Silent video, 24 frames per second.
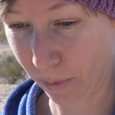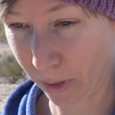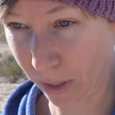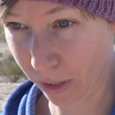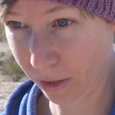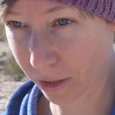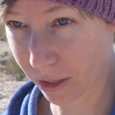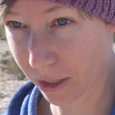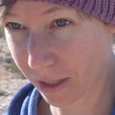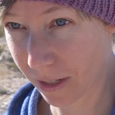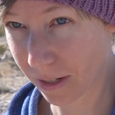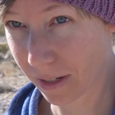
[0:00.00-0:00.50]

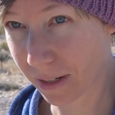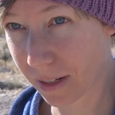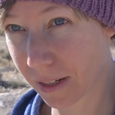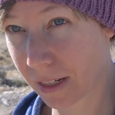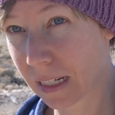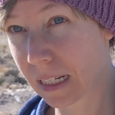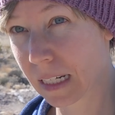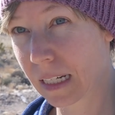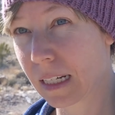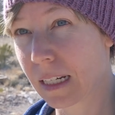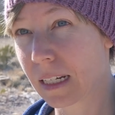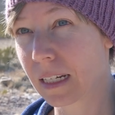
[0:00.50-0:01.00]
much.
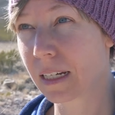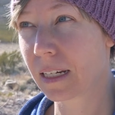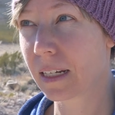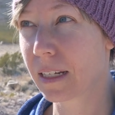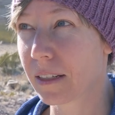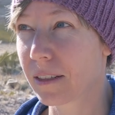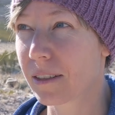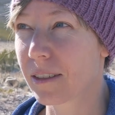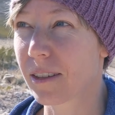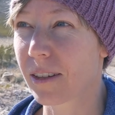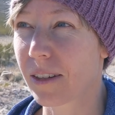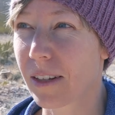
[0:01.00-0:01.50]

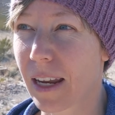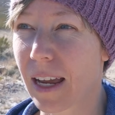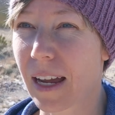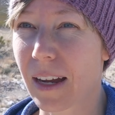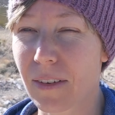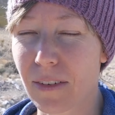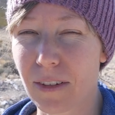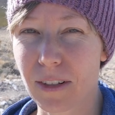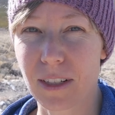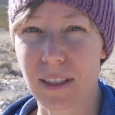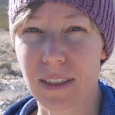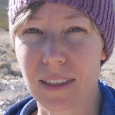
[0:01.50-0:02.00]
So
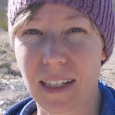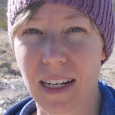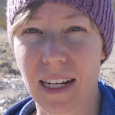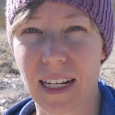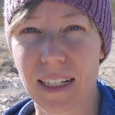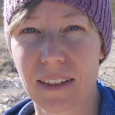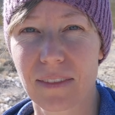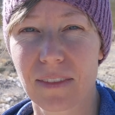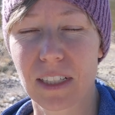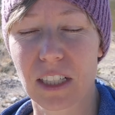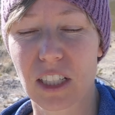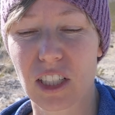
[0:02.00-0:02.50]
now we're just
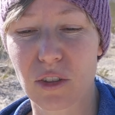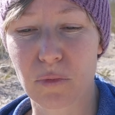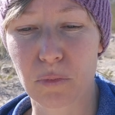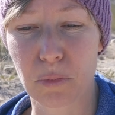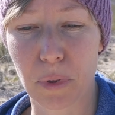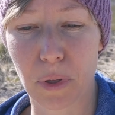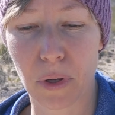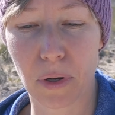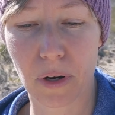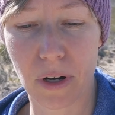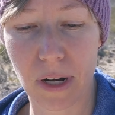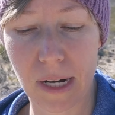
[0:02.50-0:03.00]
kind of
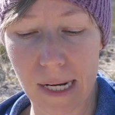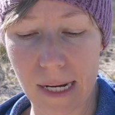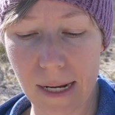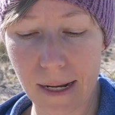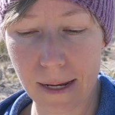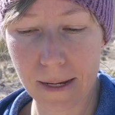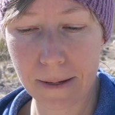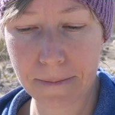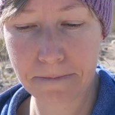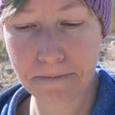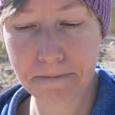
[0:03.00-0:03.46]
exploring.